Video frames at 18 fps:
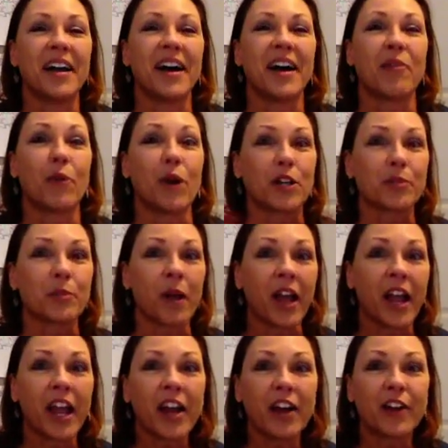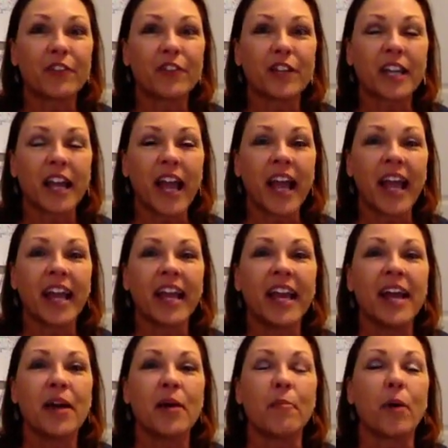Wash my hair every day.
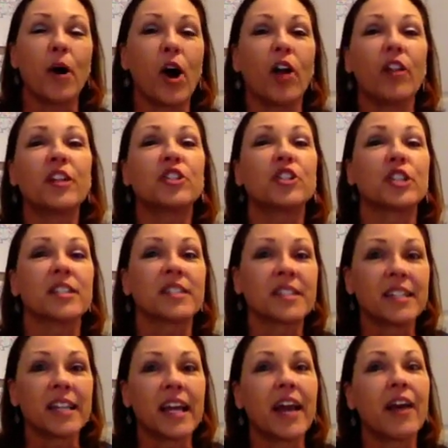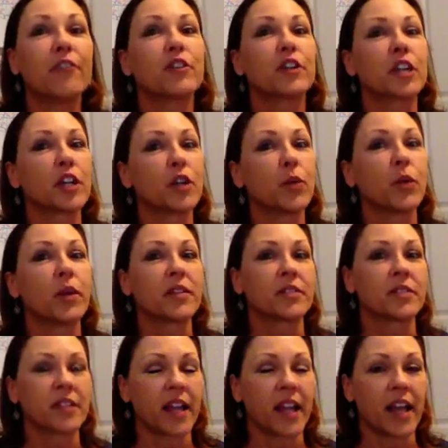Polish is never going to
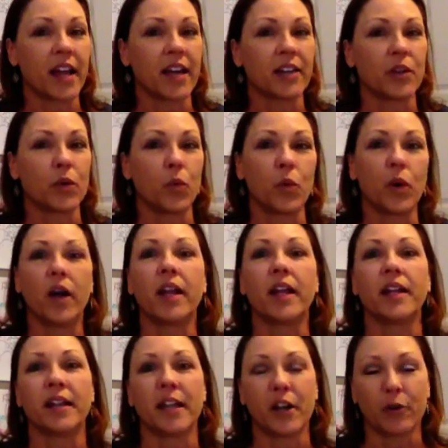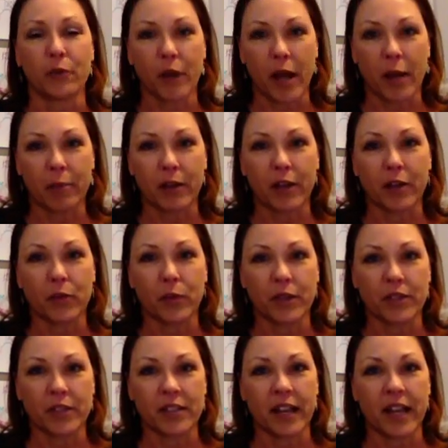withstand what a nail wrap can
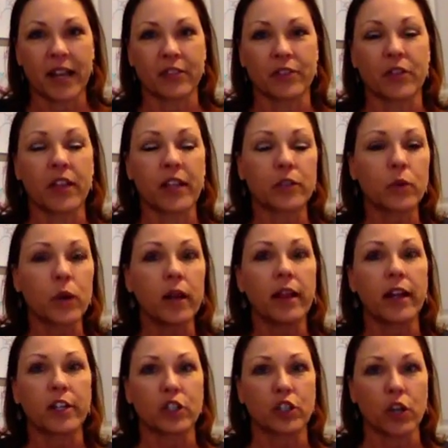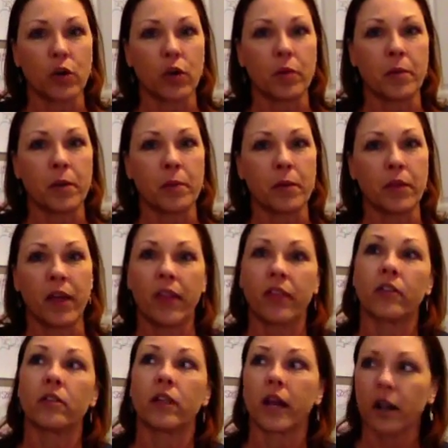withstand. So that's why I like showing people that,
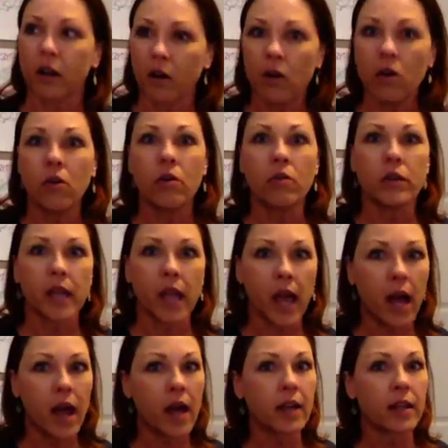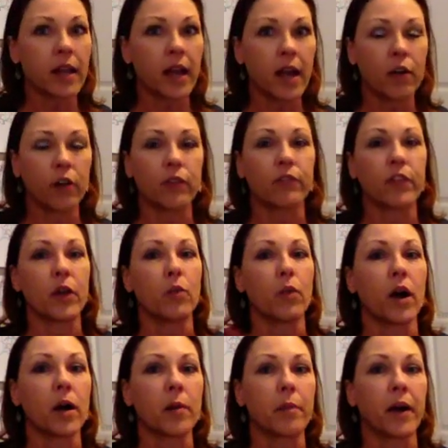and they're like, oh, yeah. Or if they
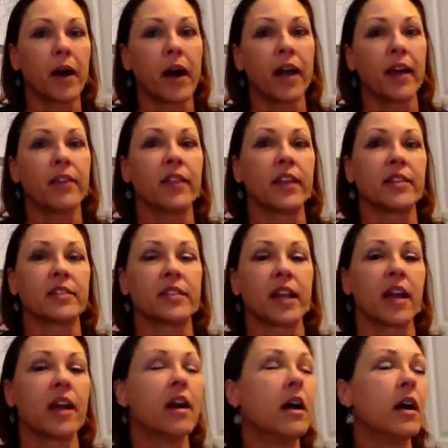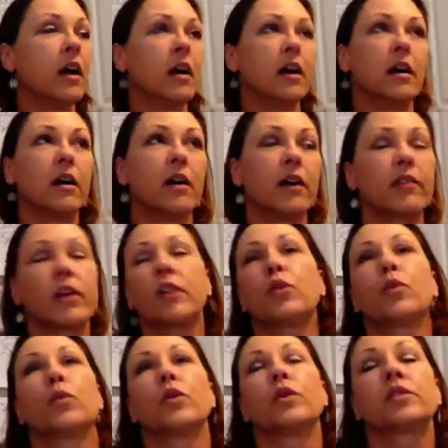walk by and they say, oh, I've got
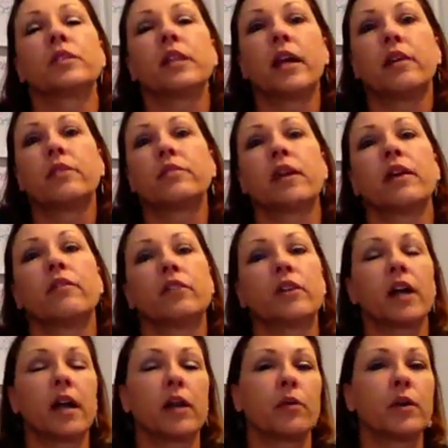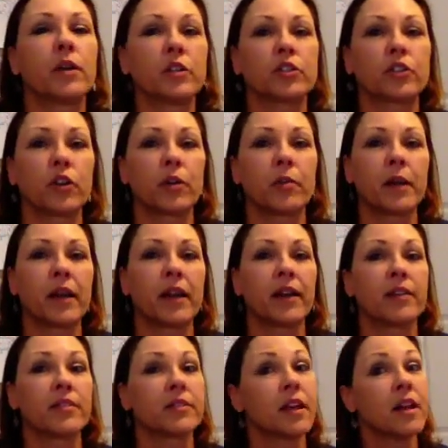the worst nails ever. I don't want to show you my
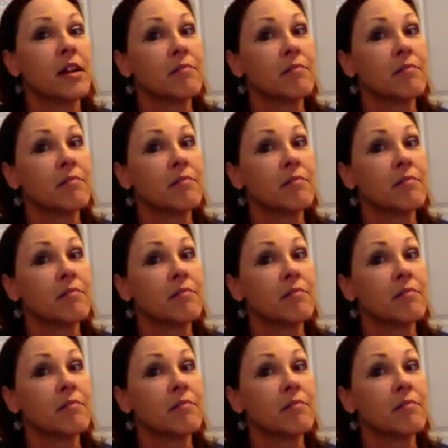nails.